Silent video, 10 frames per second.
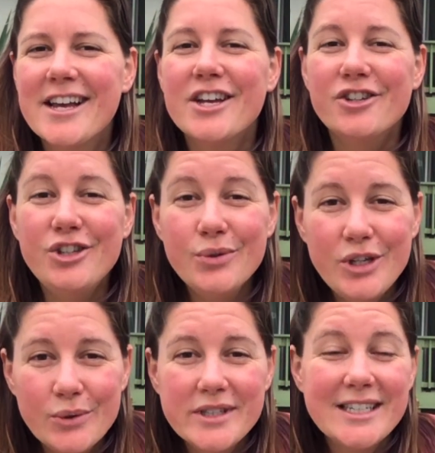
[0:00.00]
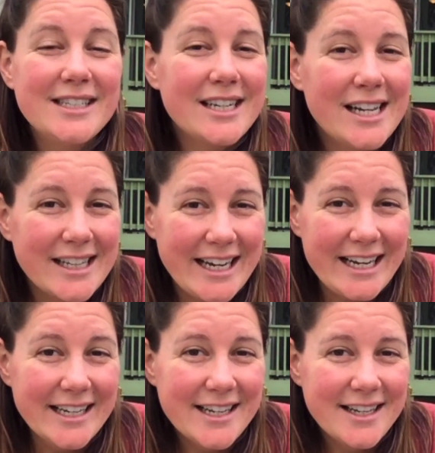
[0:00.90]
You use it to
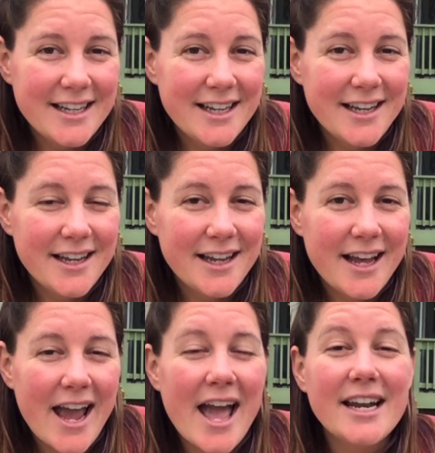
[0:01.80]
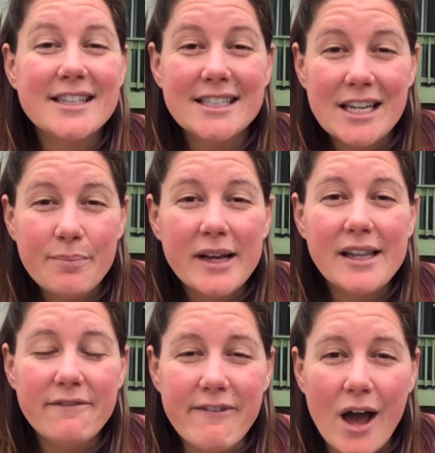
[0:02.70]
clean, and it's typically
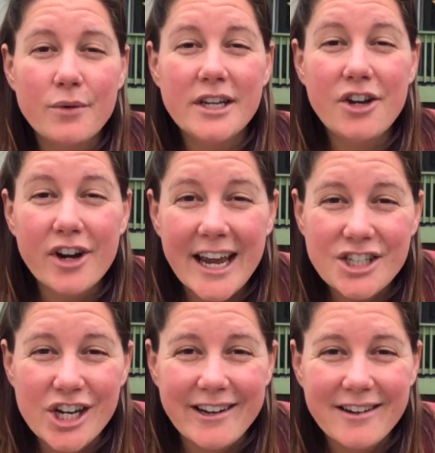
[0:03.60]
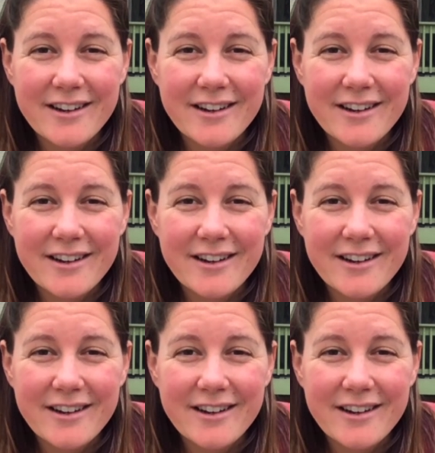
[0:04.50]
found in your kitchen.